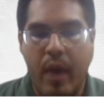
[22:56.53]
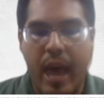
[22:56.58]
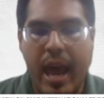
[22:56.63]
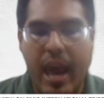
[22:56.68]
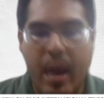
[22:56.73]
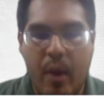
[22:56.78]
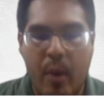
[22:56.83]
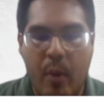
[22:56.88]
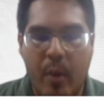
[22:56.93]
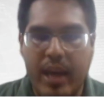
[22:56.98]

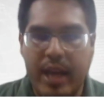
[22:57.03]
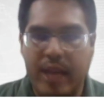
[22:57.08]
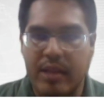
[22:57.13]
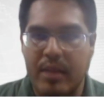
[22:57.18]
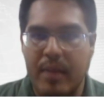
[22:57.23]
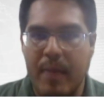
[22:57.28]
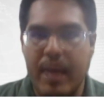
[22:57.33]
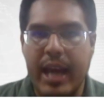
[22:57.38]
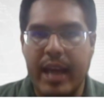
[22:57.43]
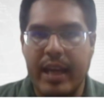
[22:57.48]
where where
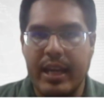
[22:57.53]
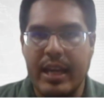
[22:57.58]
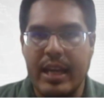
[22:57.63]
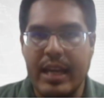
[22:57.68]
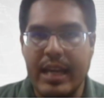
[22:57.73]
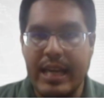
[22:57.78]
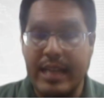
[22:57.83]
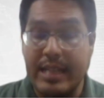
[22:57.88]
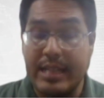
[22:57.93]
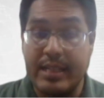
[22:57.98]
his mind
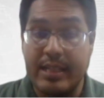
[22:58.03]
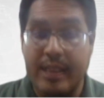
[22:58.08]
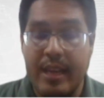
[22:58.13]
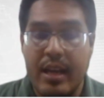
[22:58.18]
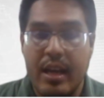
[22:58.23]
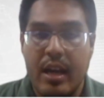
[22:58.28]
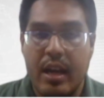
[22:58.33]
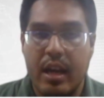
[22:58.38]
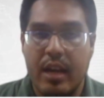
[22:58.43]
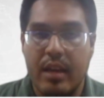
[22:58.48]
is
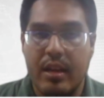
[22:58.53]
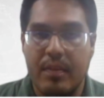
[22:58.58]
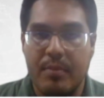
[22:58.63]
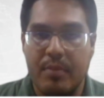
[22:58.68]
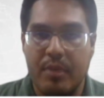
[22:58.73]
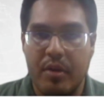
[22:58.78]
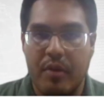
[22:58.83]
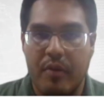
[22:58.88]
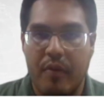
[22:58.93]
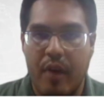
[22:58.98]
in
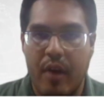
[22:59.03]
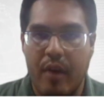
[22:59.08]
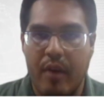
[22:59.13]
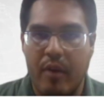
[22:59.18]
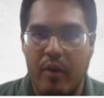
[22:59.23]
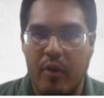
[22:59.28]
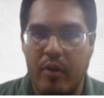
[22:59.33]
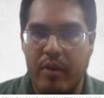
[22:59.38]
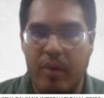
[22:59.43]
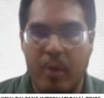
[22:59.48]
terms of
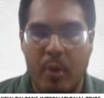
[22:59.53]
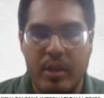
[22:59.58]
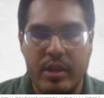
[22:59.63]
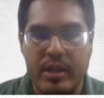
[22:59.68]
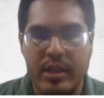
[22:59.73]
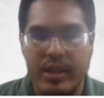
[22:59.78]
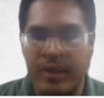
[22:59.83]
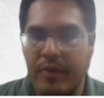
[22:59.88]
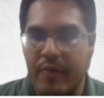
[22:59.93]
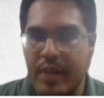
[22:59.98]
uh, foreign policy.